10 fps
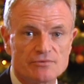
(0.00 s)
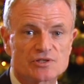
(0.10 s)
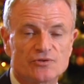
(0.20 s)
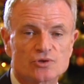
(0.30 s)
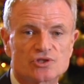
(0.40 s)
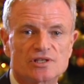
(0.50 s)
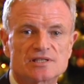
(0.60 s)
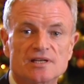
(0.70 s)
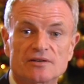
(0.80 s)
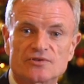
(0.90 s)
I was
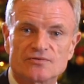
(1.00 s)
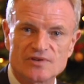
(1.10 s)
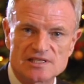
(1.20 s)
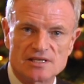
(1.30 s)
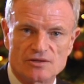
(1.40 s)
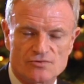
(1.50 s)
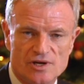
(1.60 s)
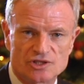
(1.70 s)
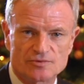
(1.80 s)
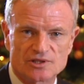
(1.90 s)
fortunate enough to visit the
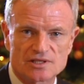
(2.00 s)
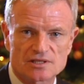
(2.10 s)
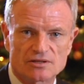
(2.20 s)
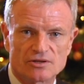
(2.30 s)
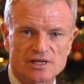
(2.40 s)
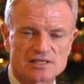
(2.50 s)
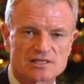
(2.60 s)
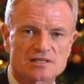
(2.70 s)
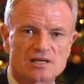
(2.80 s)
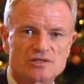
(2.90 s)
regiment on
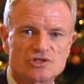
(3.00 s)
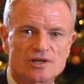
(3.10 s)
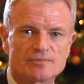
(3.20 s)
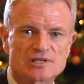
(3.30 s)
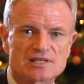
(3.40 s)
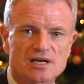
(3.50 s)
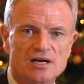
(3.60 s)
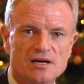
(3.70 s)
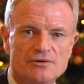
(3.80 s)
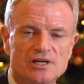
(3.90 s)
Exercise Jebel
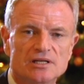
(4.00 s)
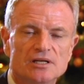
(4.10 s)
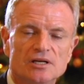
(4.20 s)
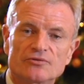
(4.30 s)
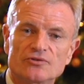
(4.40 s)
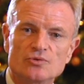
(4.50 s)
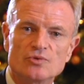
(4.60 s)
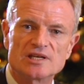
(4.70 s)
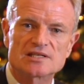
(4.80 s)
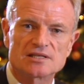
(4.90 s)
Sahara a few
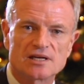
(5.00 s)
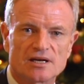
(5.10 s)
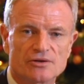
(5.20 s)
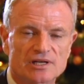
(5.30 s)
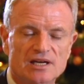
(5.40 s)
weeks ago,